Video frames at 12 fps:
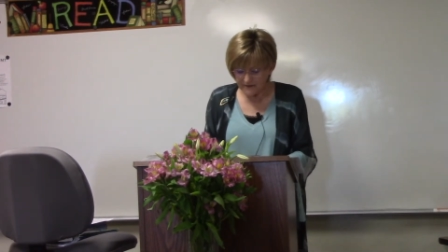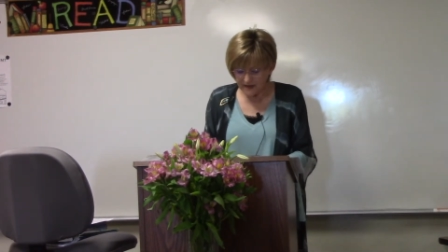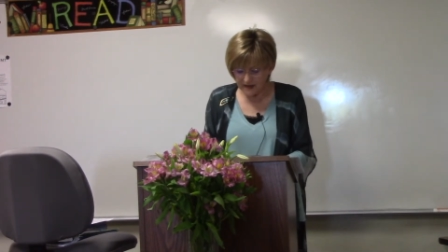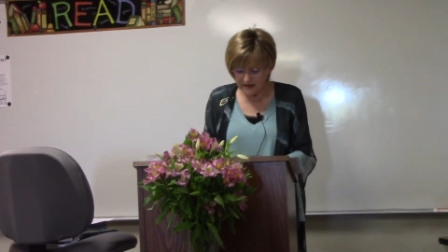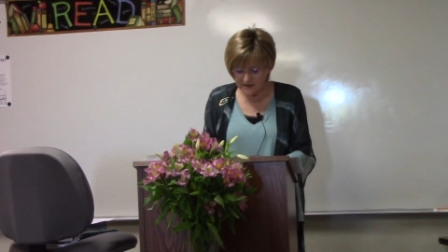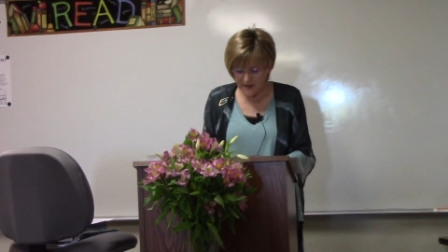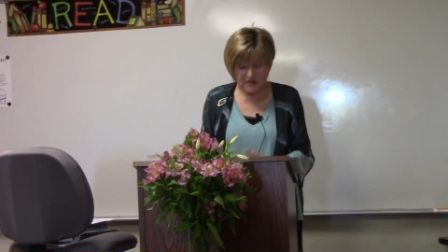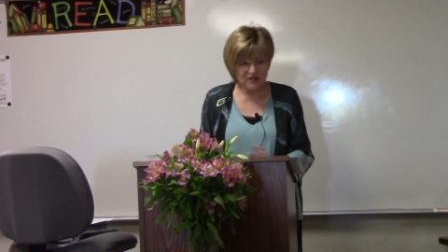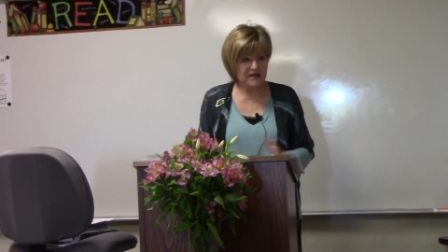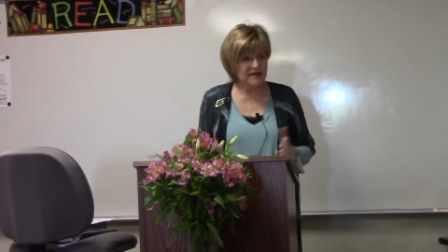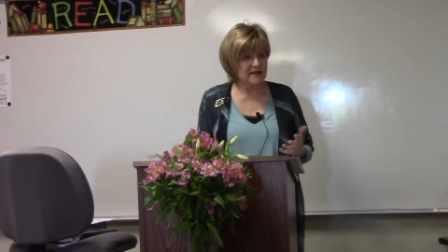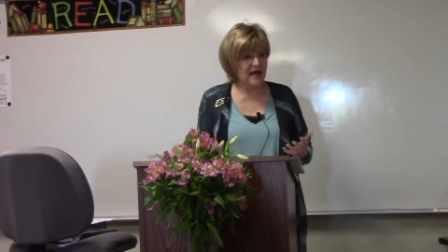
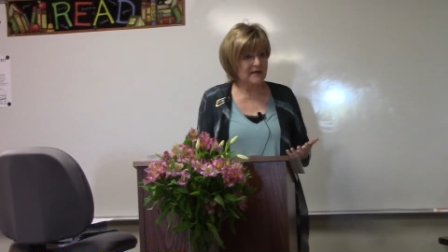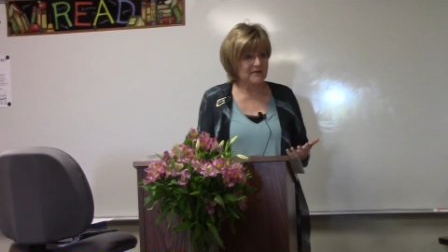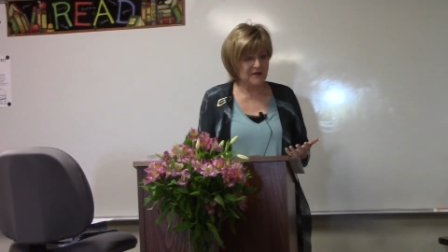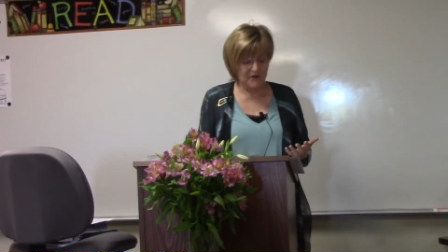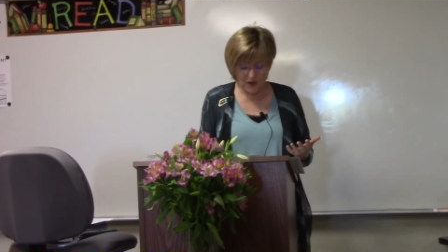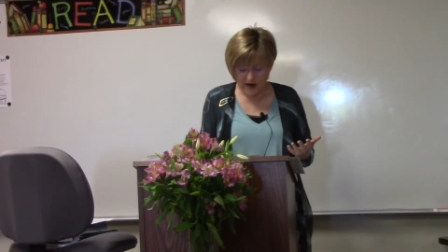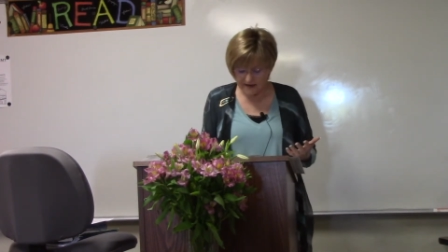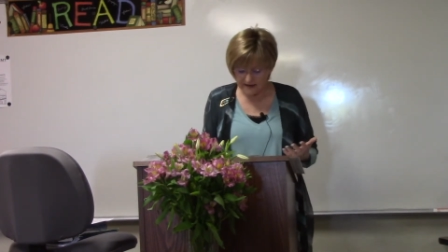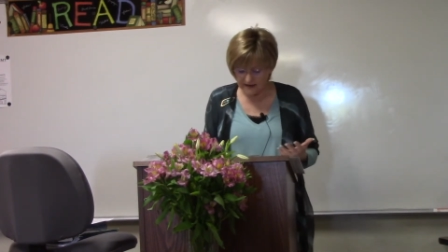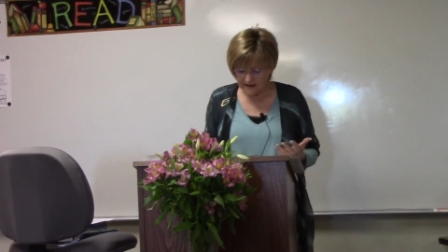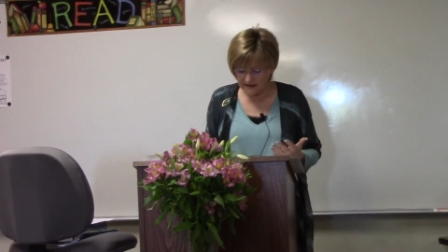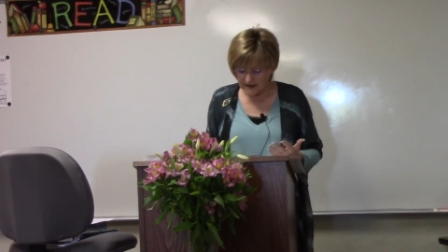especially in times of
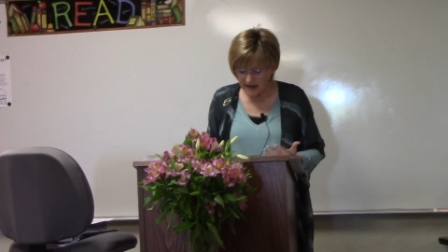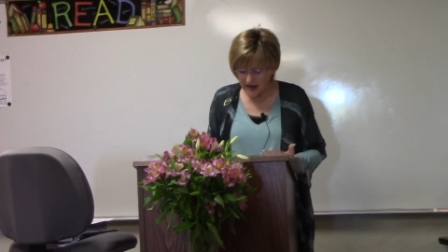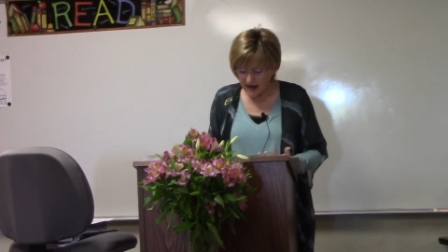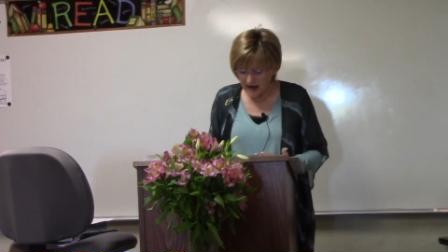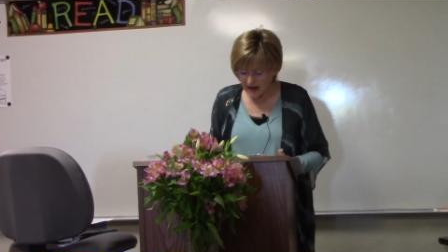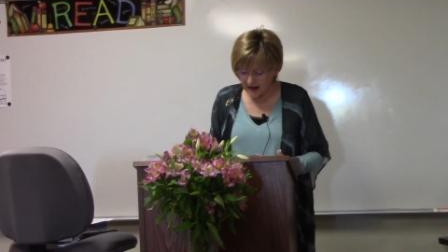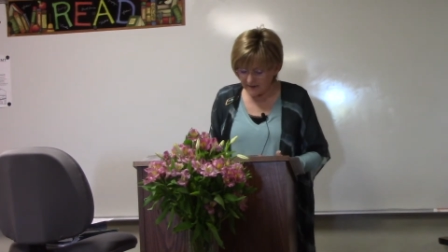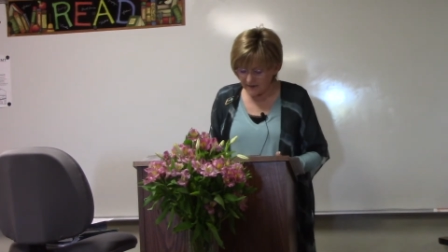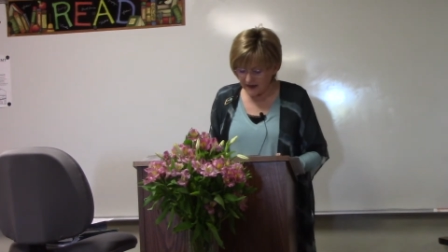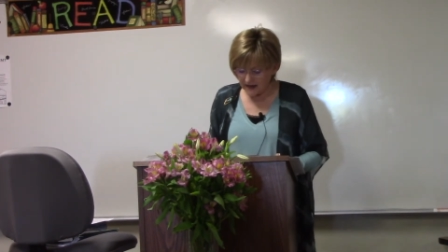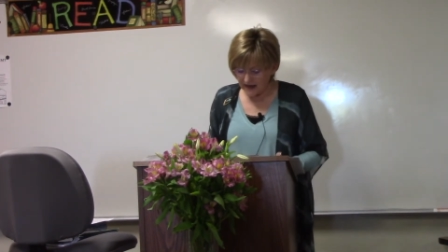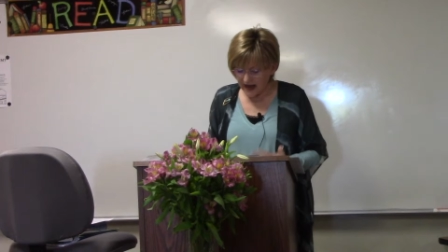crisis. Um,
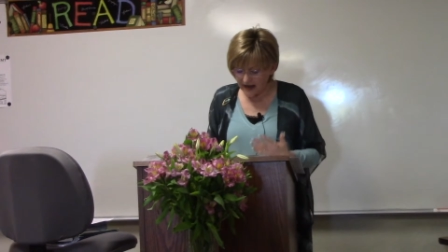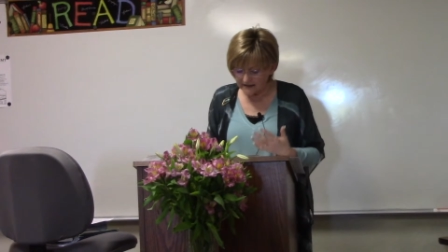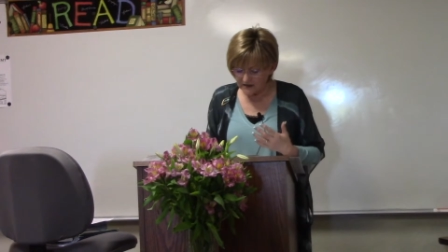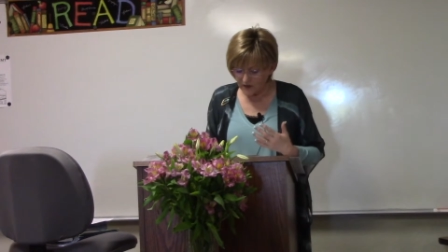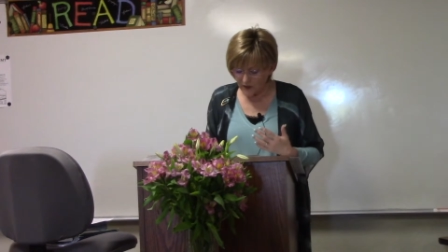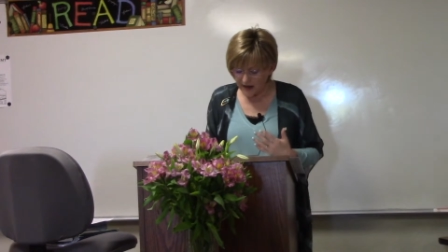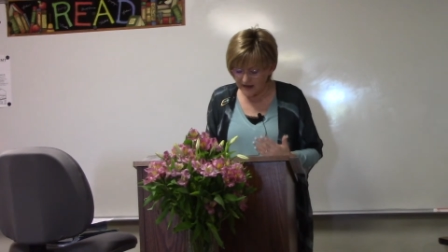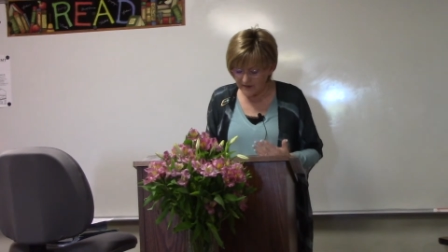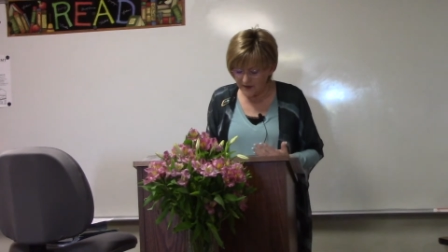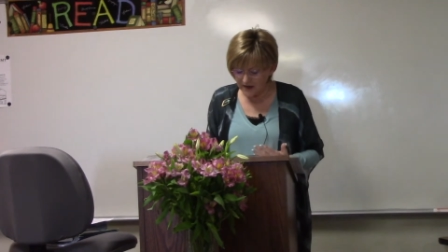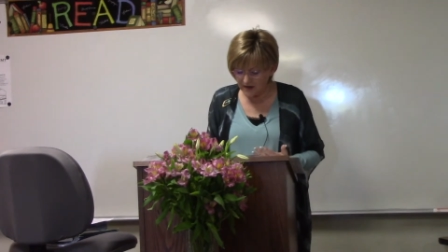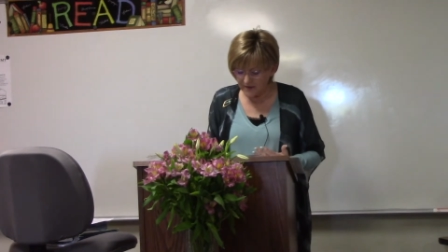it has great
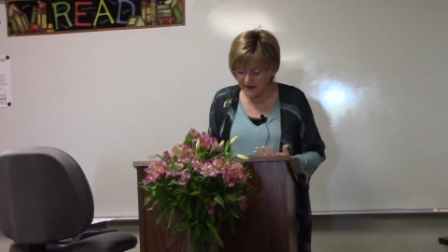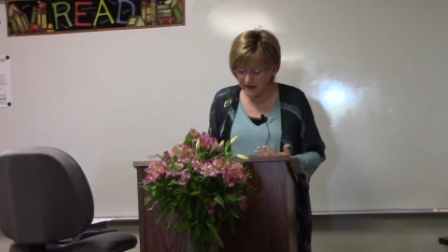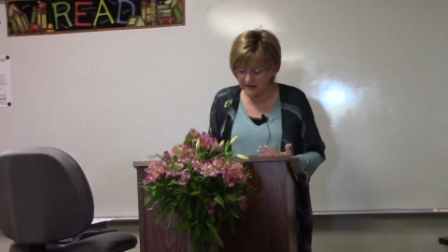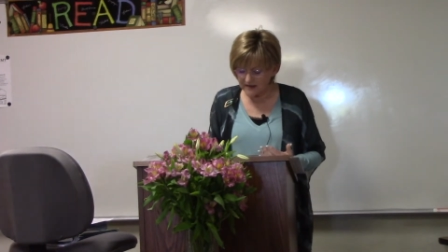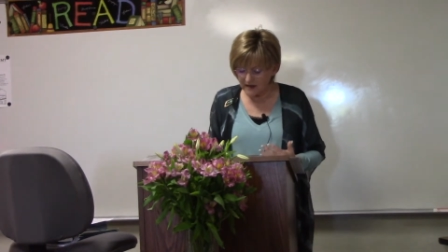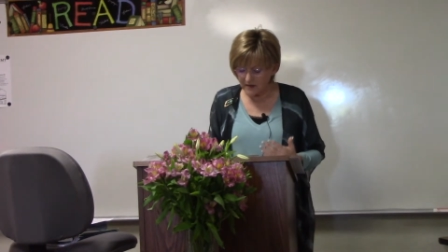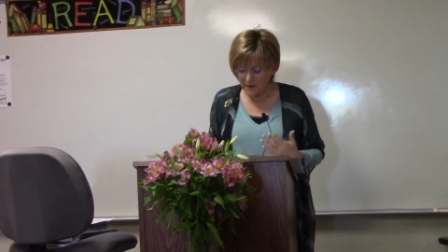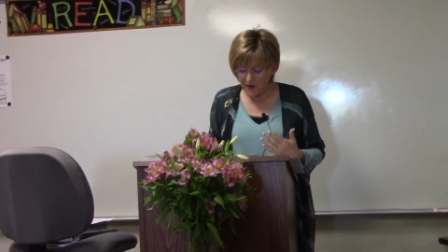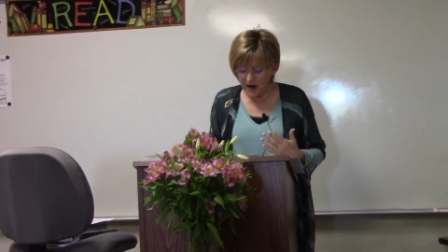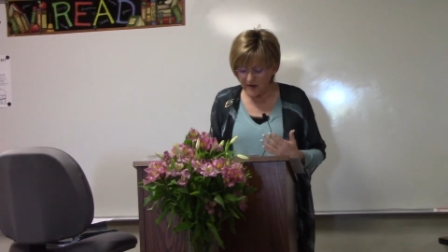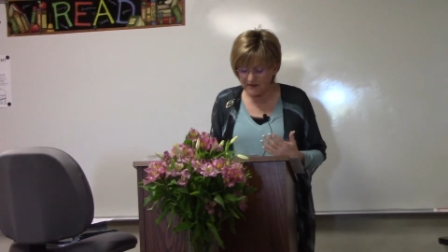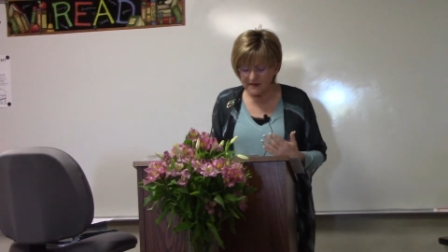appeal because it
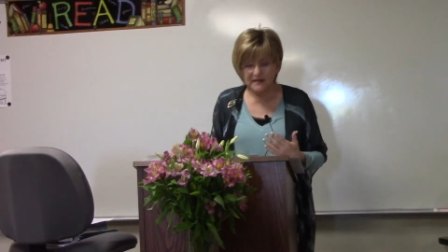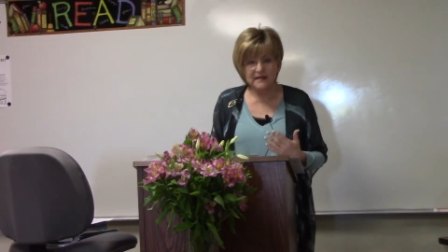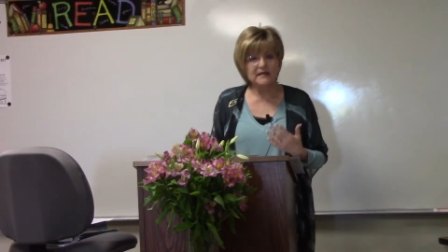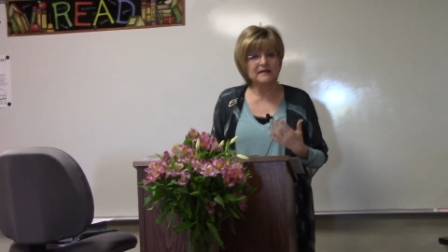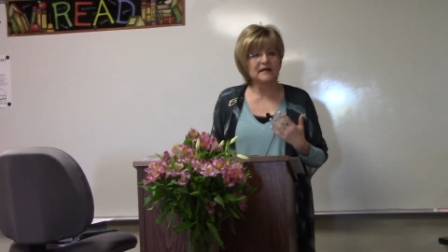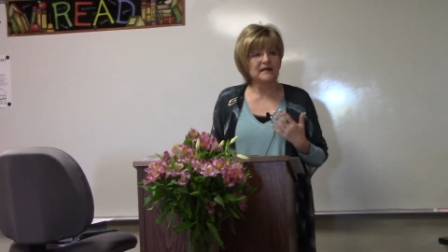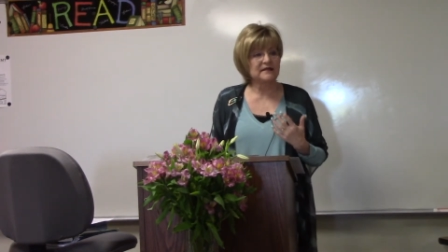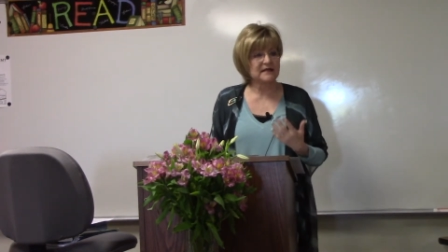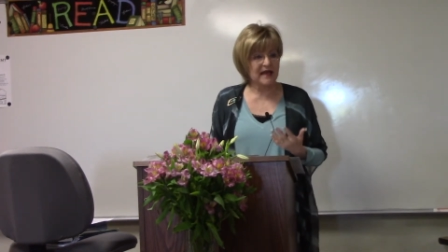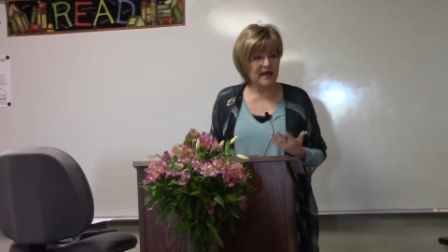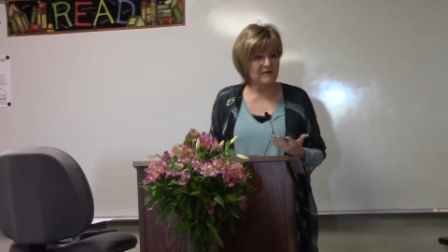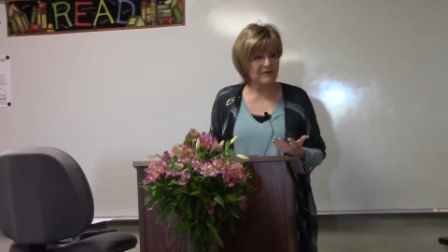promises
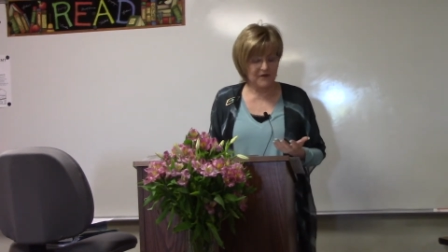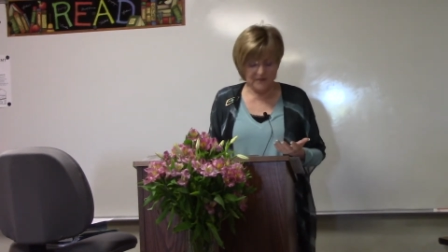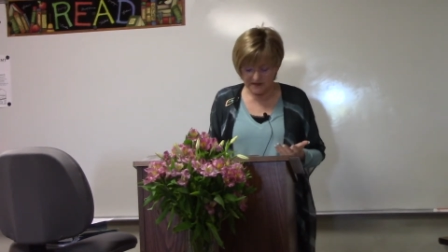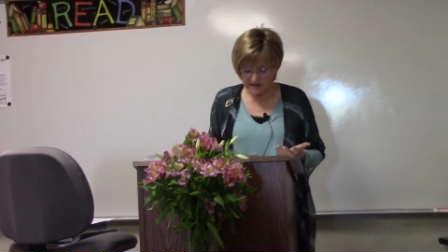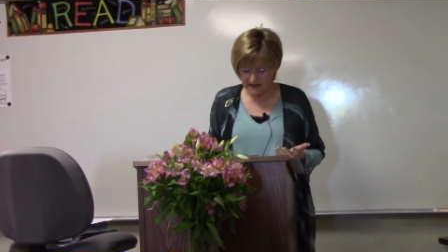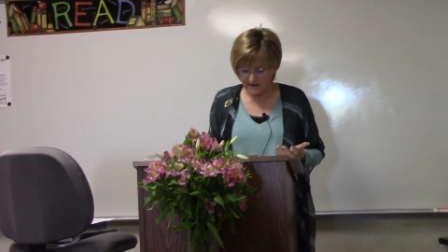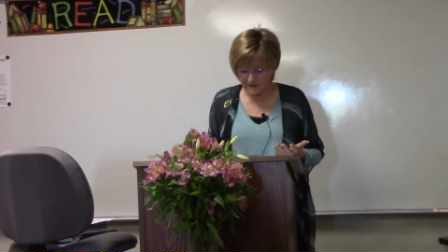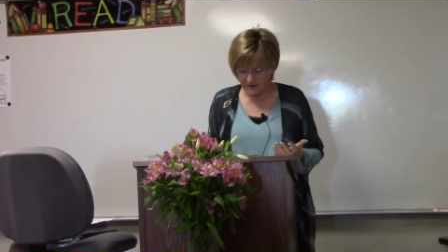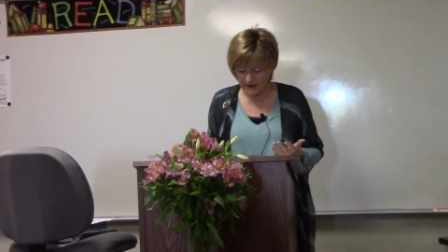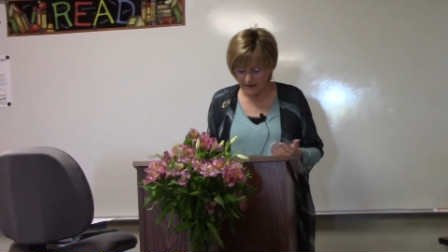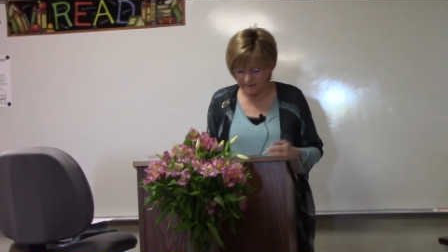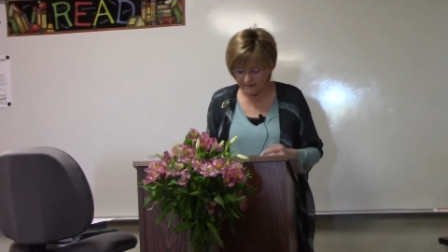escape from
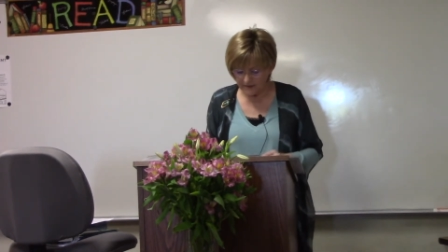suffering.